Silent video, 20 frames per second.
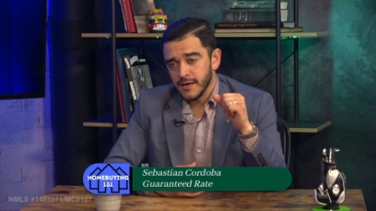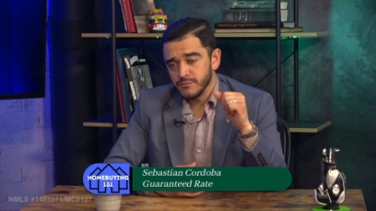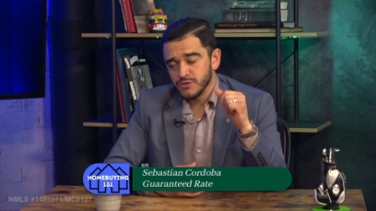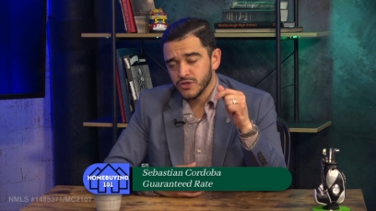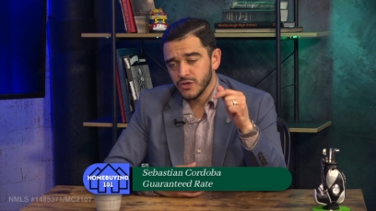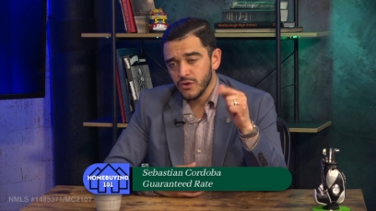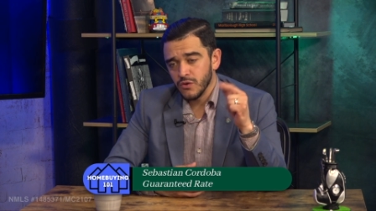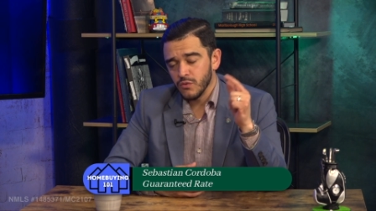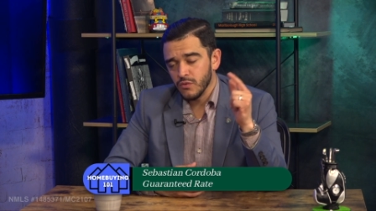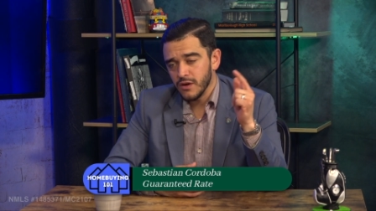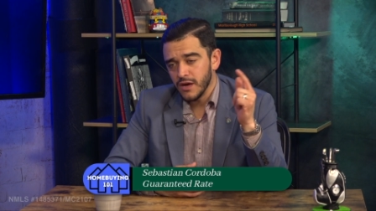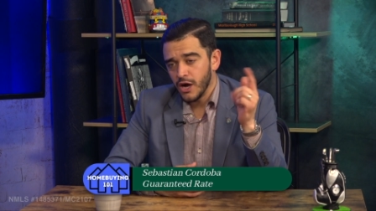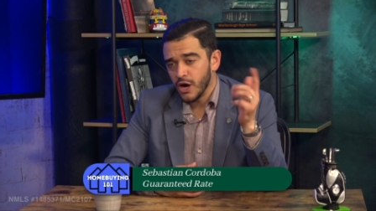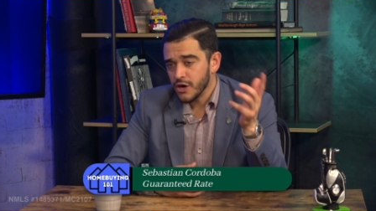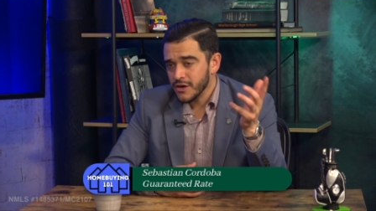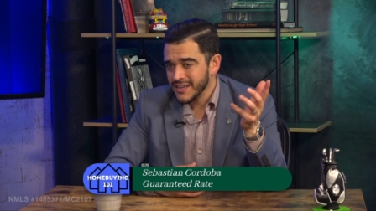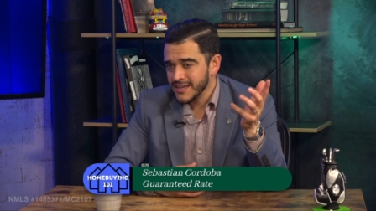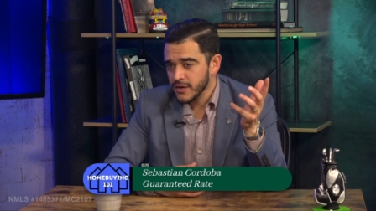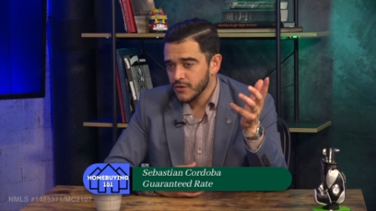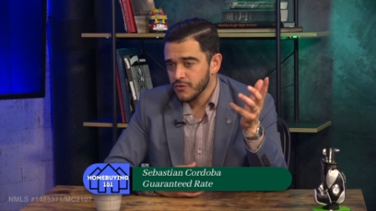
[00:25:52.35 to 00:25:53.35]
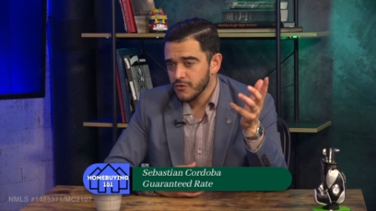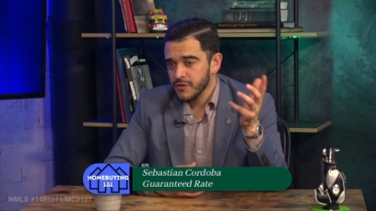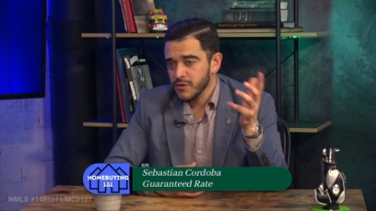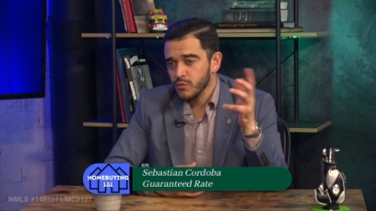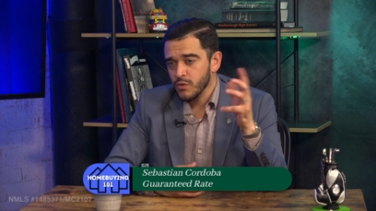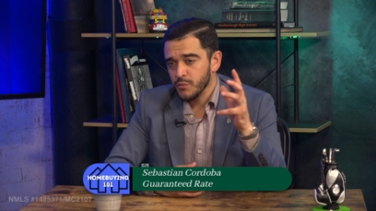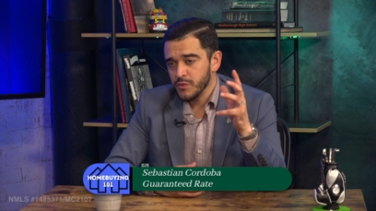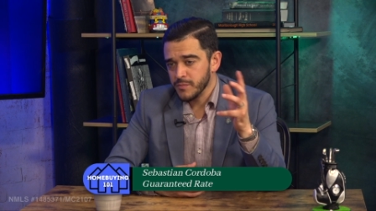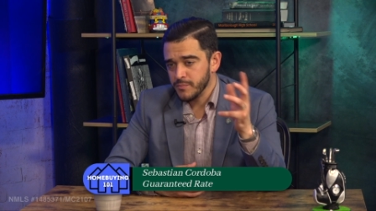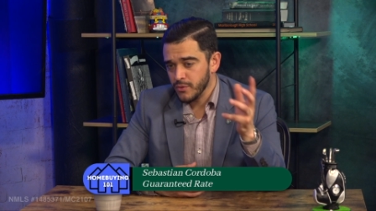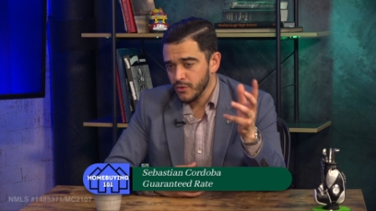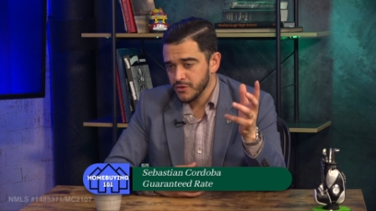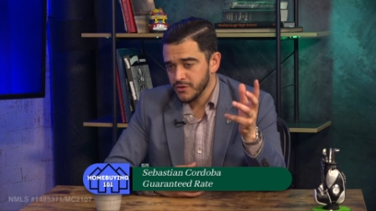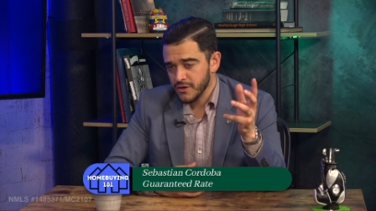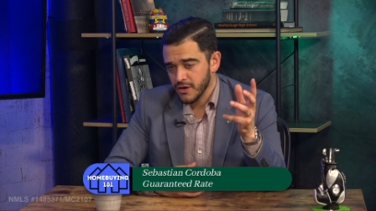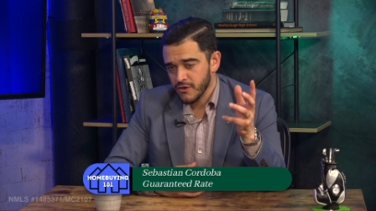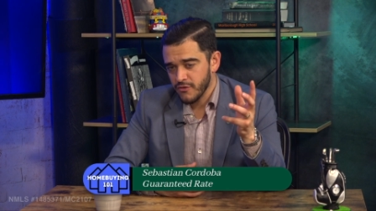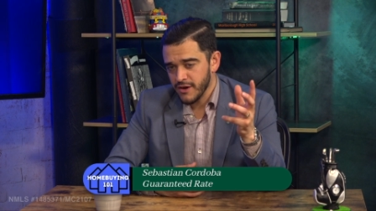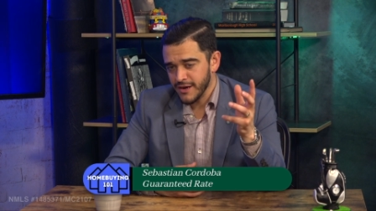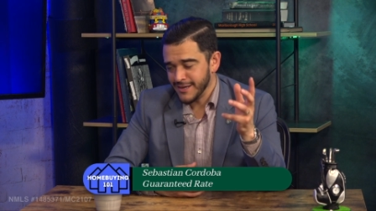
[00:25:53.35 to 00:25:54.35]
So hard inquiry when we pull
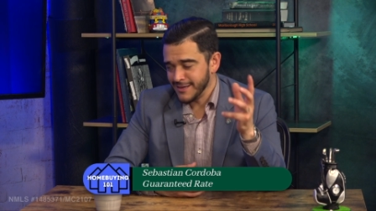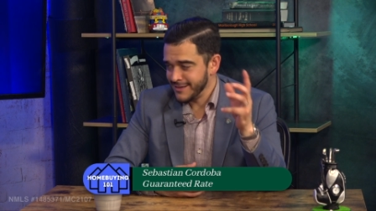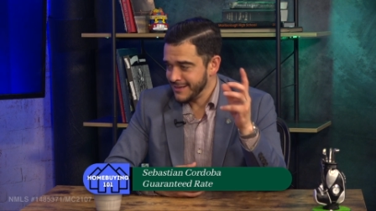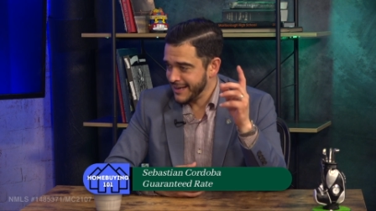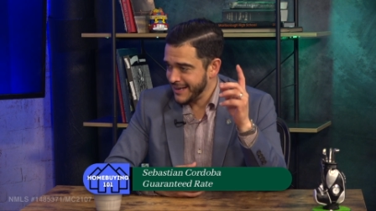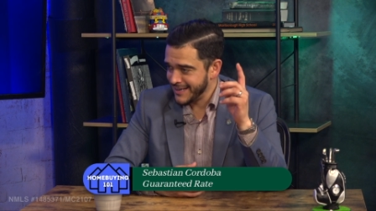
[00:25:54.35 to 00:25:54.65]
your credit.